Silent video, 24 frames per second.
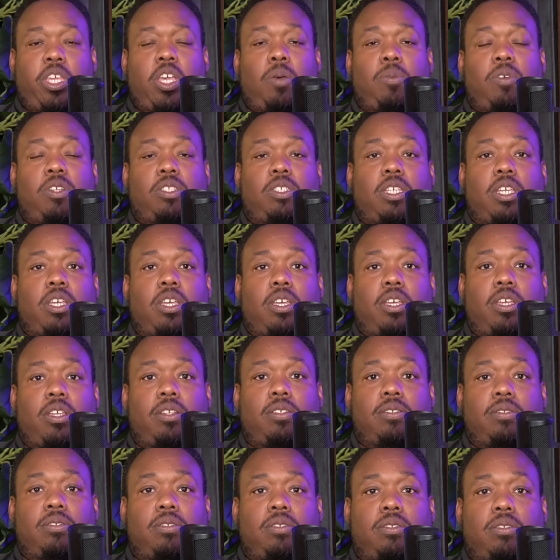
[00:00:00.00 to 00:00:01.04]
able to,
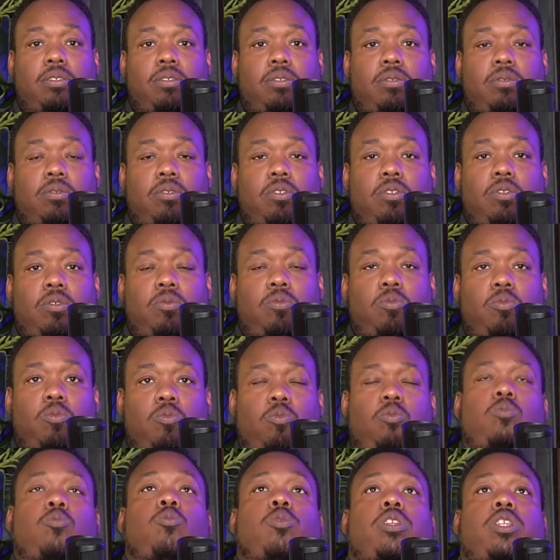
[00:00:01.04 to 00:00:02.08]

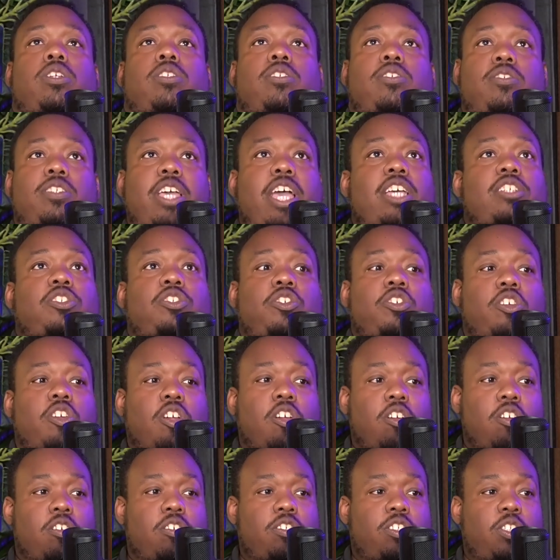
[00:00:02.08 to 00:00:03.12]
when a disaster
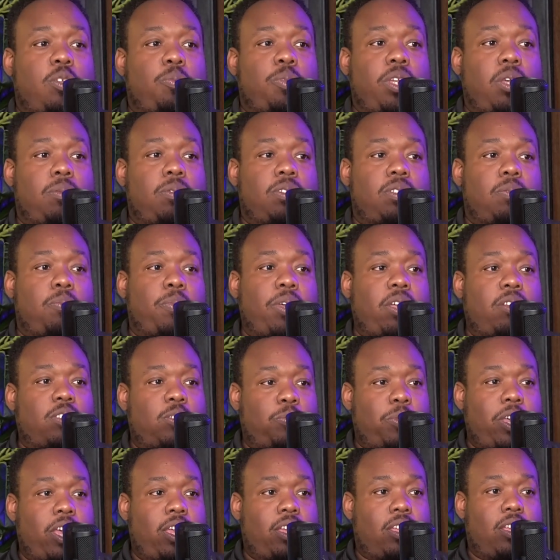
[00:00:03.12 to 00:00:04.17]
occurs, to be able to bounce
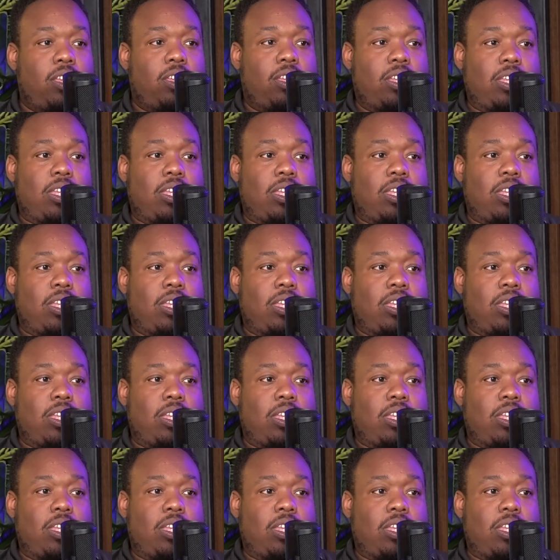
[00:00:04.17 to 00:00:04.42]
back.